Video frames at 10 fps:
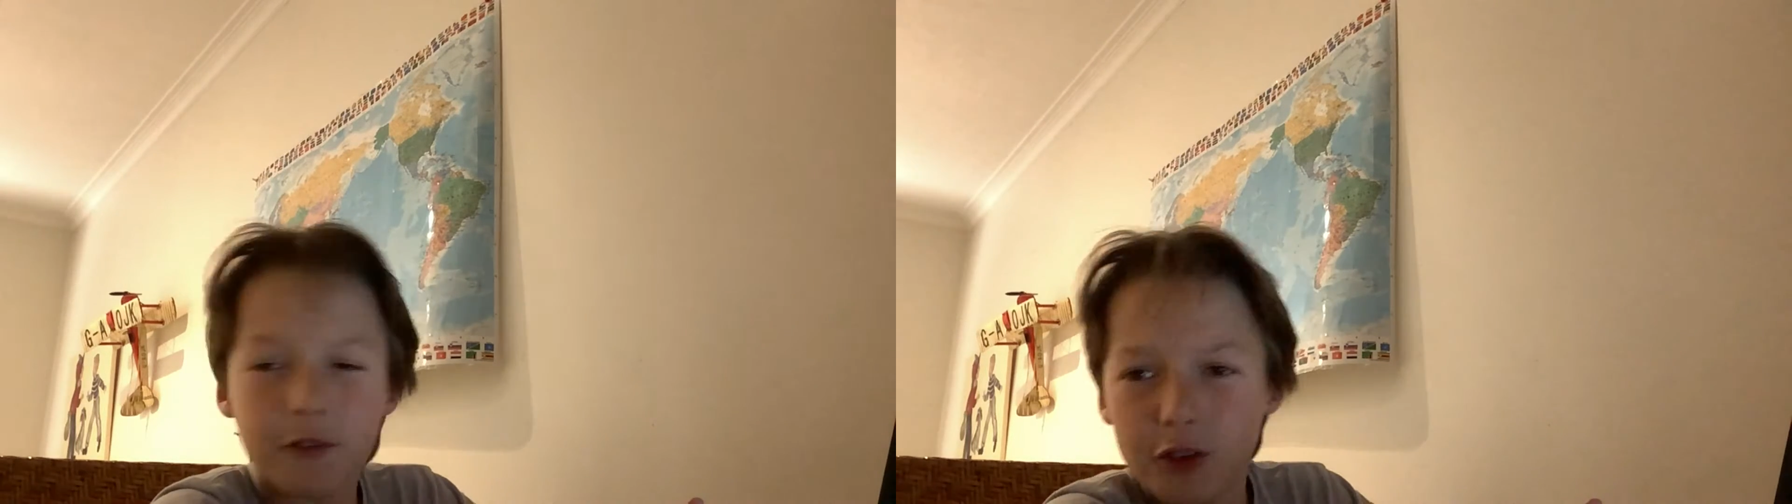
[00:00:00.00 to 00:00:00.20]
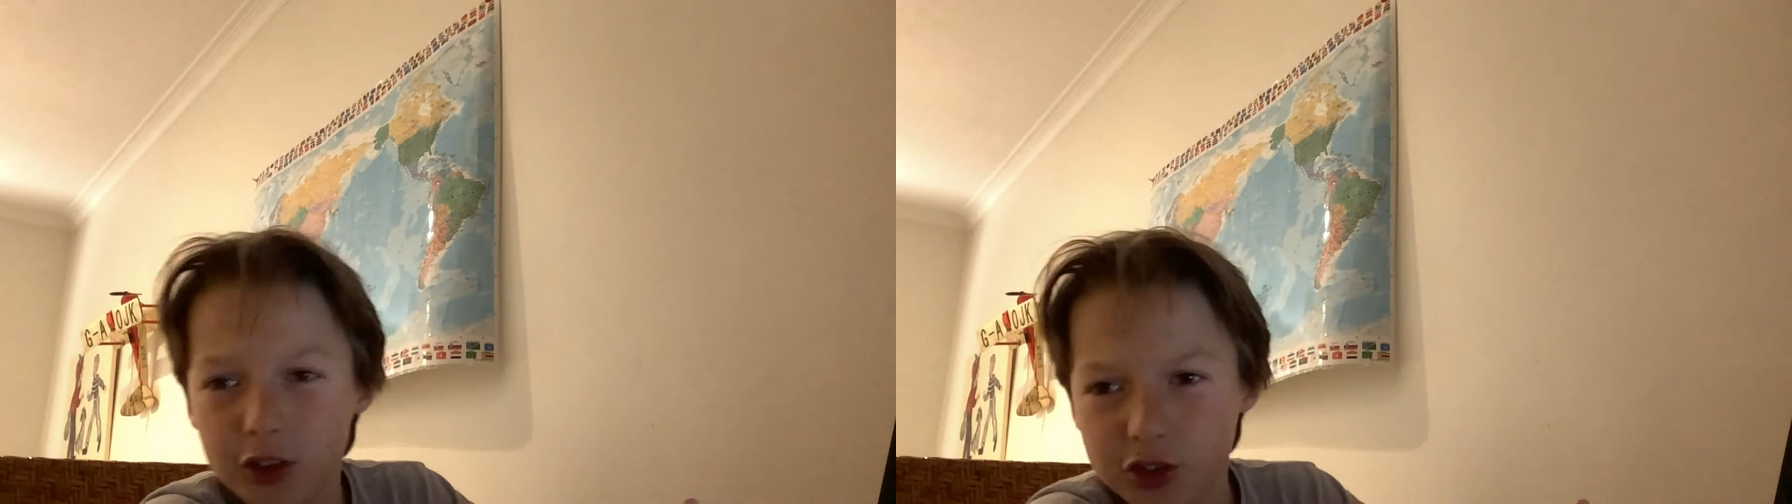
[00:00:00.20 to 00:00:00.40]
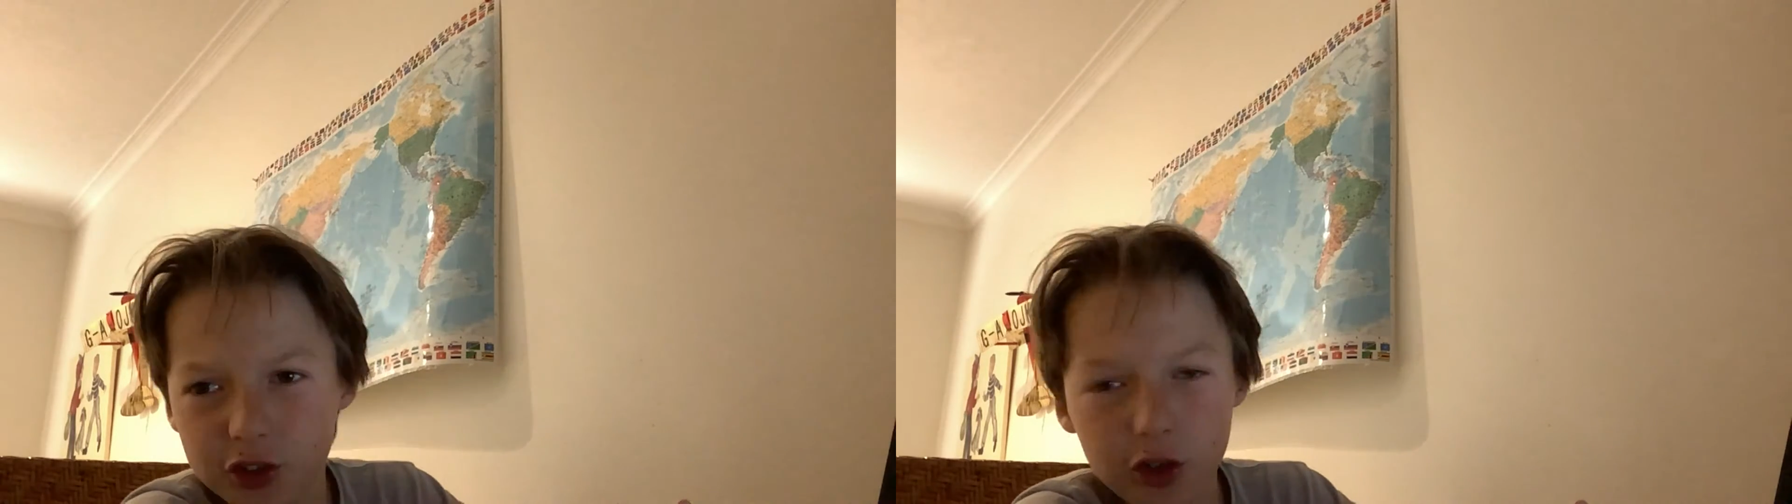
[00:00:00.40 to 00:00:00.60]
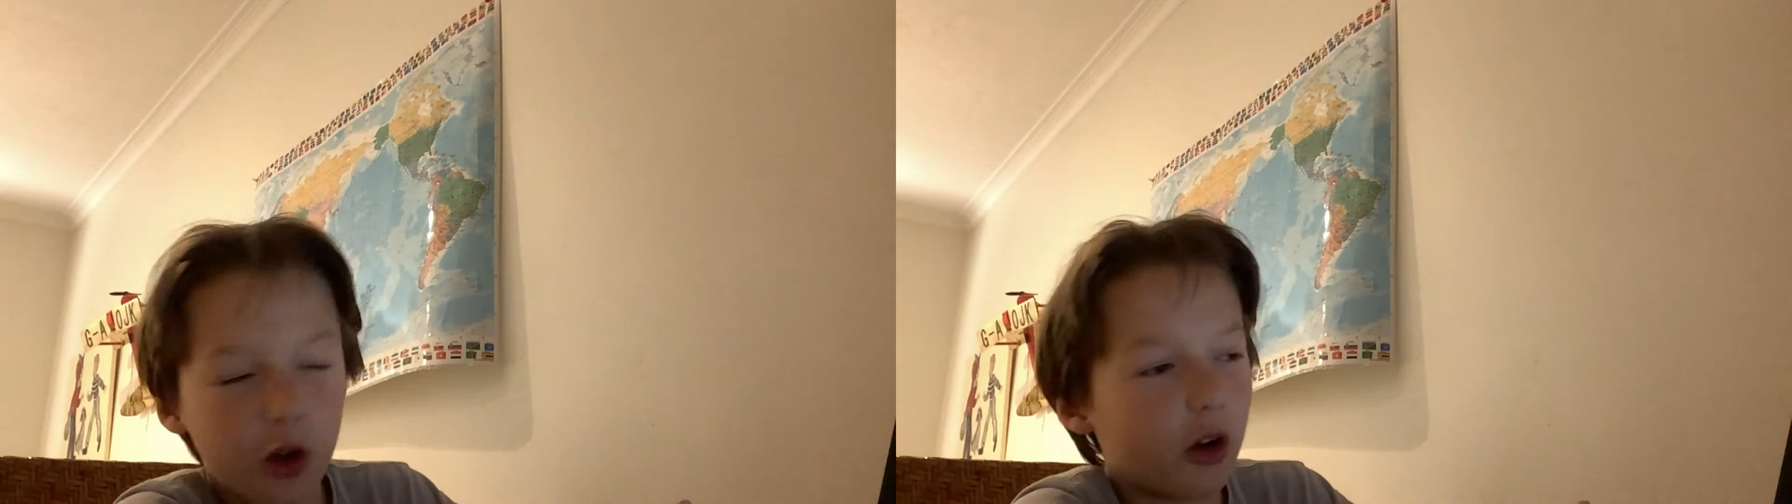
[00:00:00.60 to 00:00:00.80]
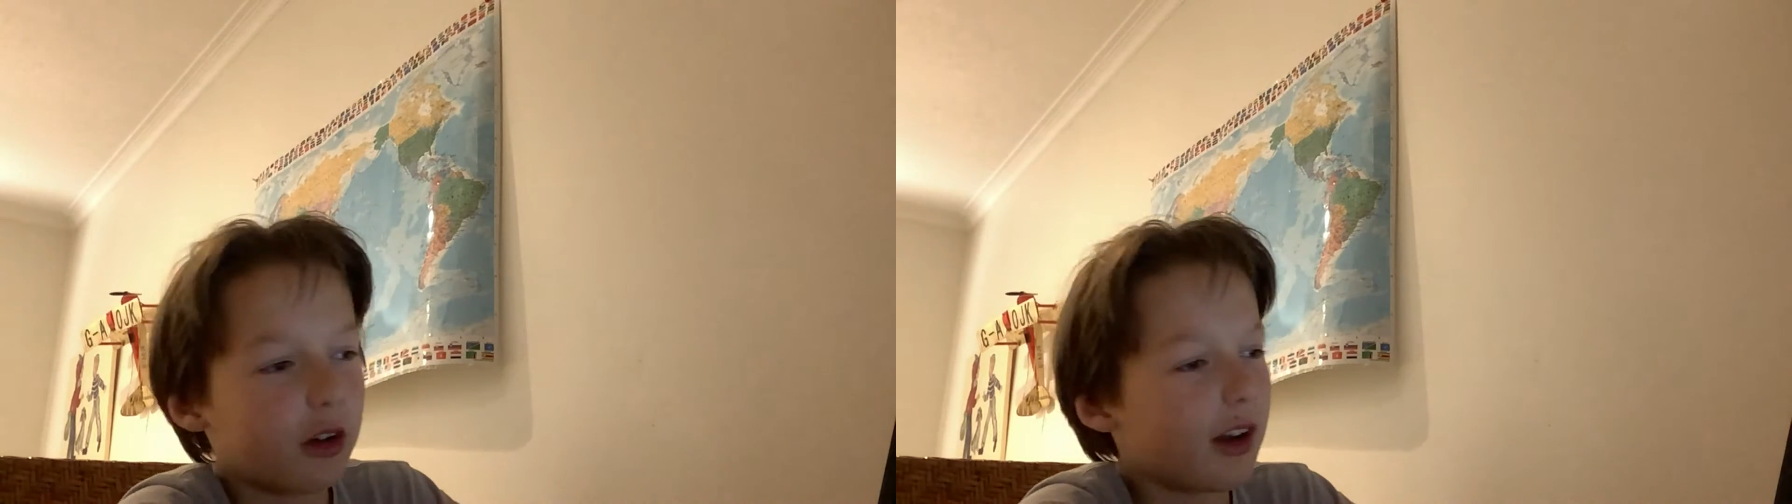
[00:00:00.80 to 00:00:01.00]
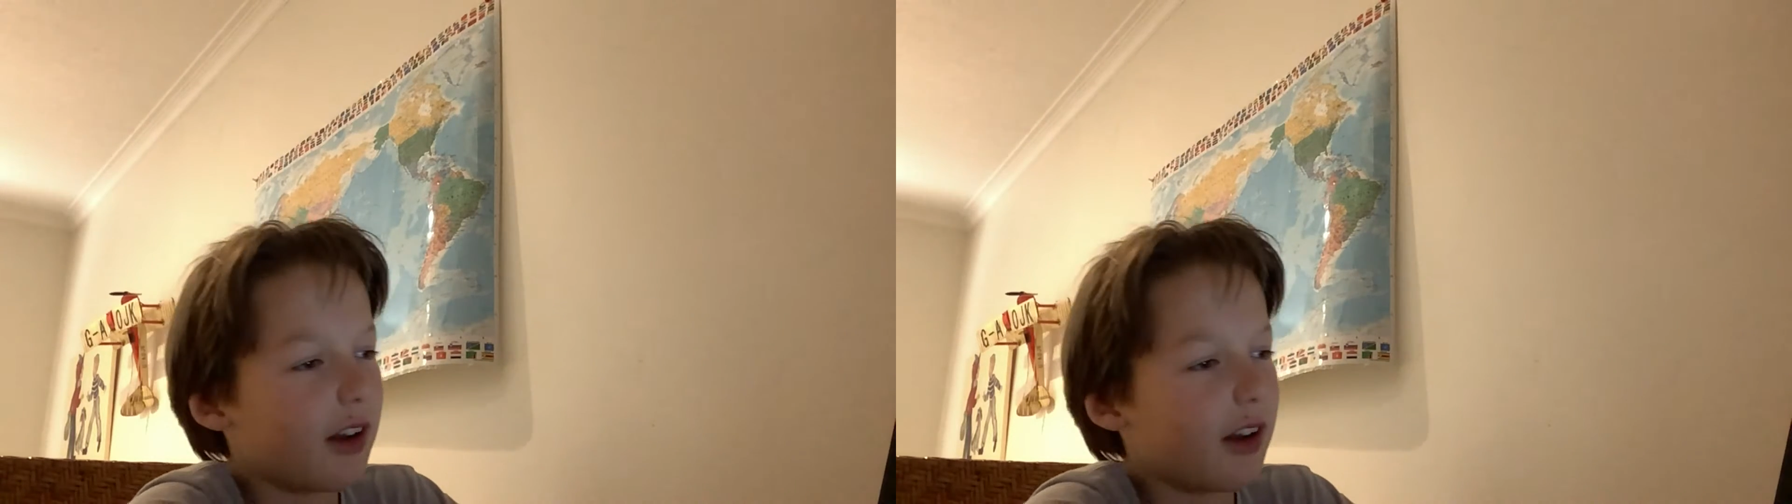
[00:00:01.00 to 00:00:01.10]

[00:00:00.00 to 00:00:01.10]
versus Geelong,